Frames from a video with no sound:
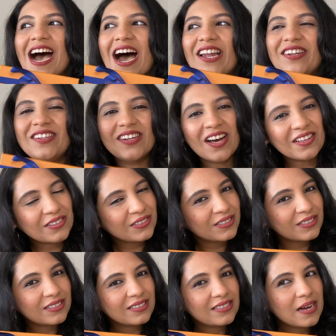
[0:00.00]

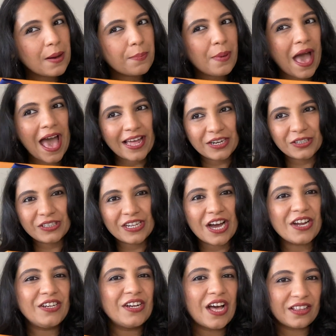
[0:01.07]
another pattern,
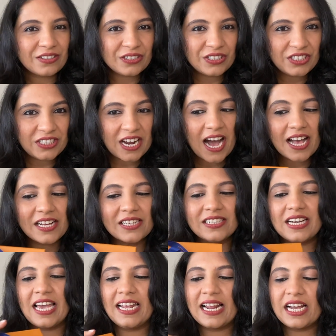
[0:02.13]
another
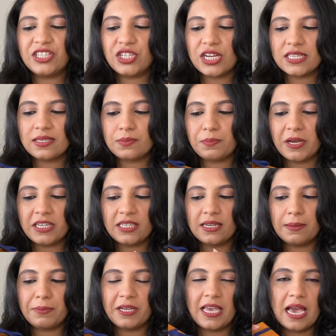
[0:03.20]
style, and I just picked it
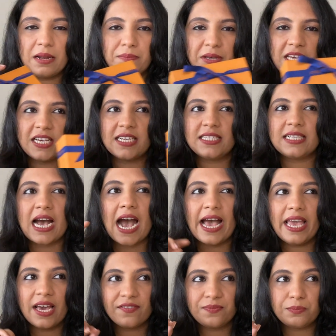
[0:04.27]
up again because
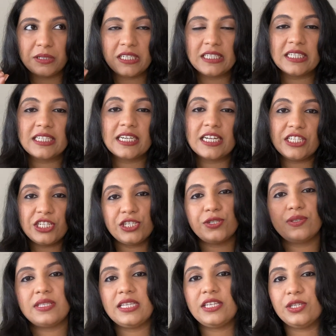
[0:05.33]
I have been
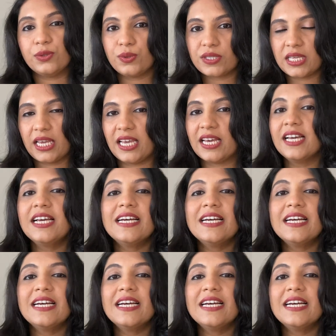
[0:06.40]
continuously using